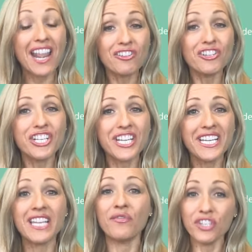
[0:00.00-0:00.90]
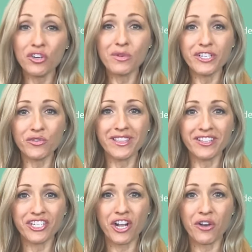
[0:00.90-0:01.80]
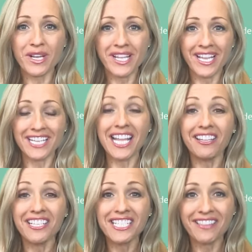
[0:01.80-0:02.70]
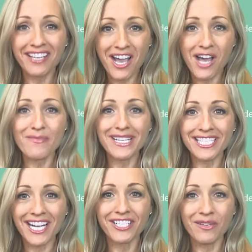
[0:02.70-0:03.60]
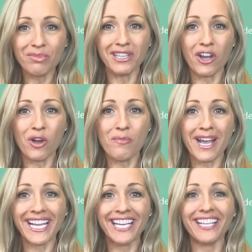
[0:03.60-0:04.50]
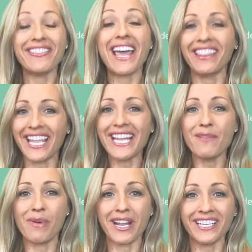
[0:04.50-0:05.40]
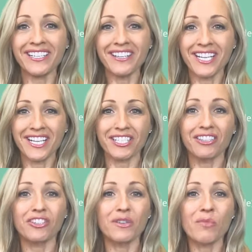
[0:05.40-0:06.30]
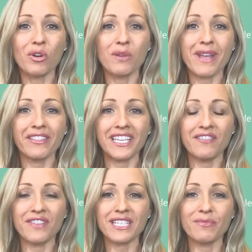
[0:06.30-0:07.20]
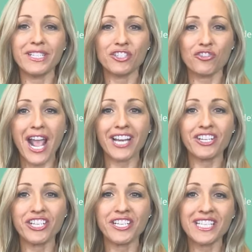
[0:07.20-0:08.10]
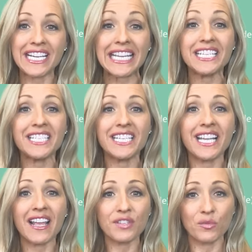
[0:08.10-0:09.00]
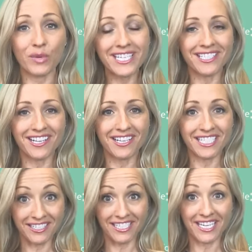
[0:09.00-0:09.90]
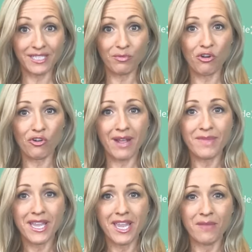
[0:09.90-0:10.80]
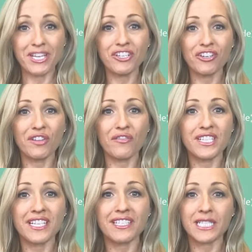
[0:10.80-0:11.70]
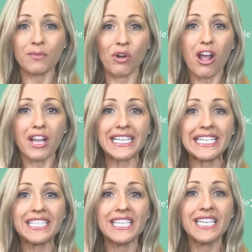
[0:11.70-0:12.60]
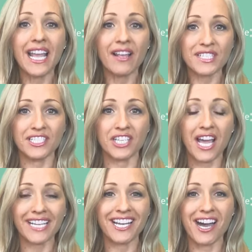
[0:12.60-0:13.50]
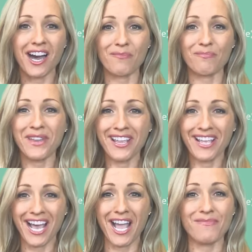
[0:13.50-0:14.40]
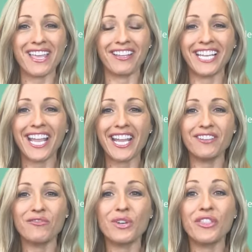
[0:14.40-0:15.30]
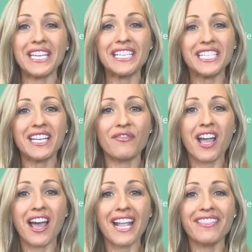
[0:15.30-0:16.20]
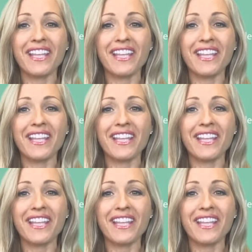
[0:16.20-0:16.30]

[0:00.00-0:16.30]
Energy. If you enjoyed the show, tell us in the comments section below by hitting that like button. To learn more about the investment strategies and ETFs we discussed on today's program, be sure to visit sprottetfs.com. I'm Thalia Hayden with ETF Guide.